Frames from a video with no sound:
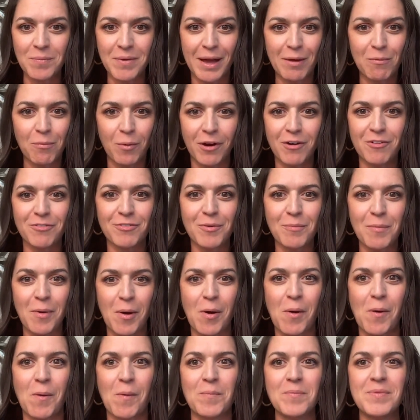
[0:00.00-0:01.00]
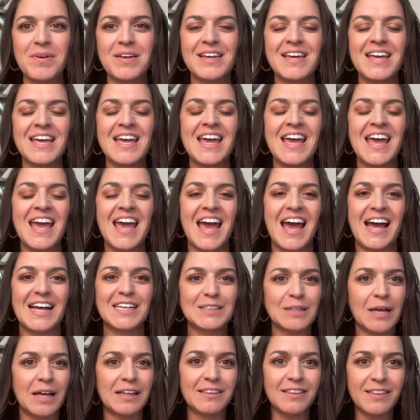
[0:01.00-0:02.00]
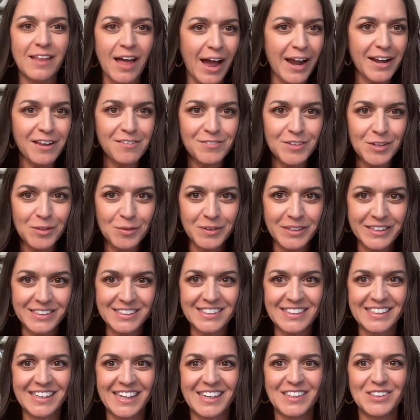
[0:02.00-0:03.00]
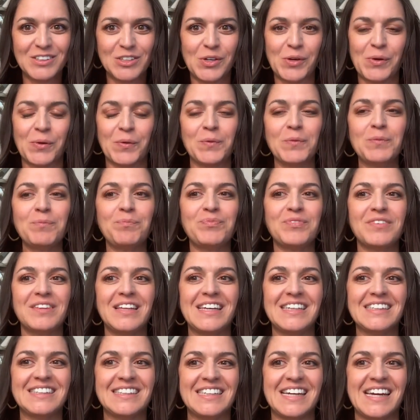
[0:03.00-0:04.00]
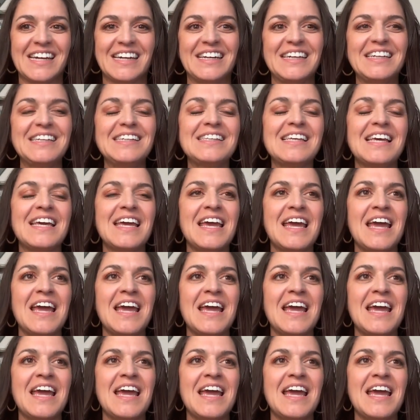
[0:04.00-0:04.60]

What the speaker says: I work from home, as a lot of you listening do these days.